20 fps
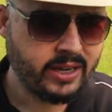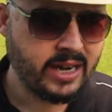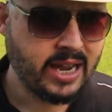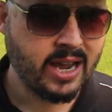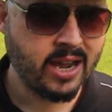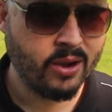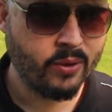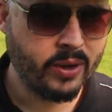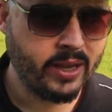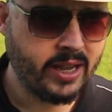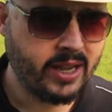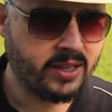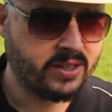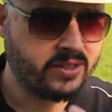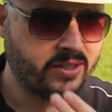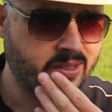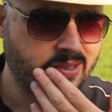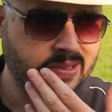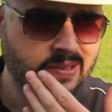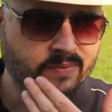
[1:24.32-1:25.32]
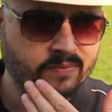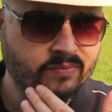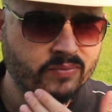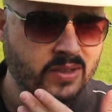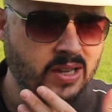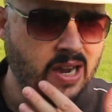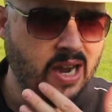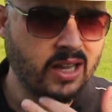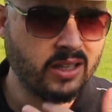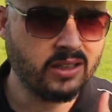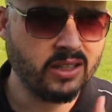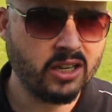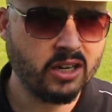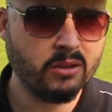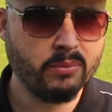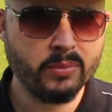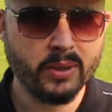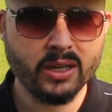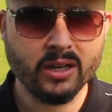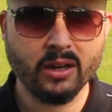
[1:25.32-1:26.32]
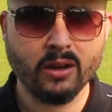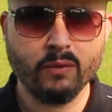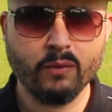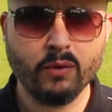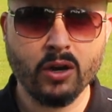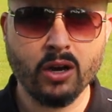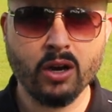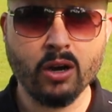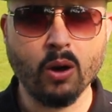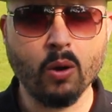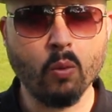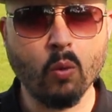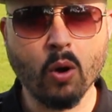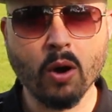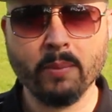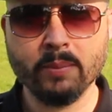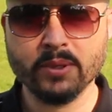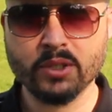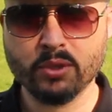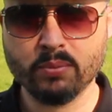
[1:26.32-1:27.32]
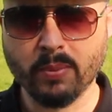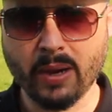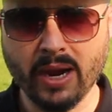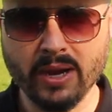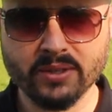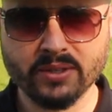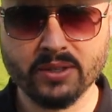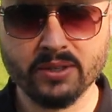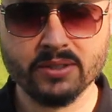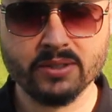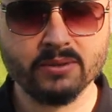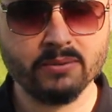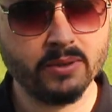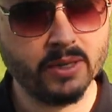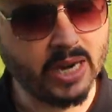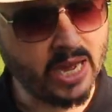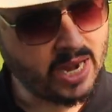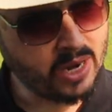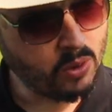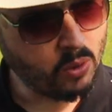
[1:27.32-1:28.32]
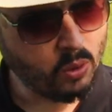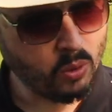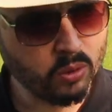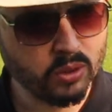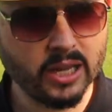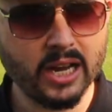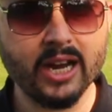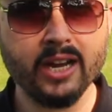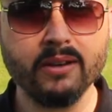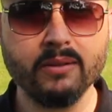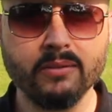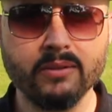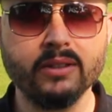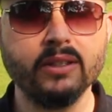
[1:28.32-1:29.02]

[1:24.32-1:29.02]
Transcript: now, it's a little bit of warm spices, not a whole lot.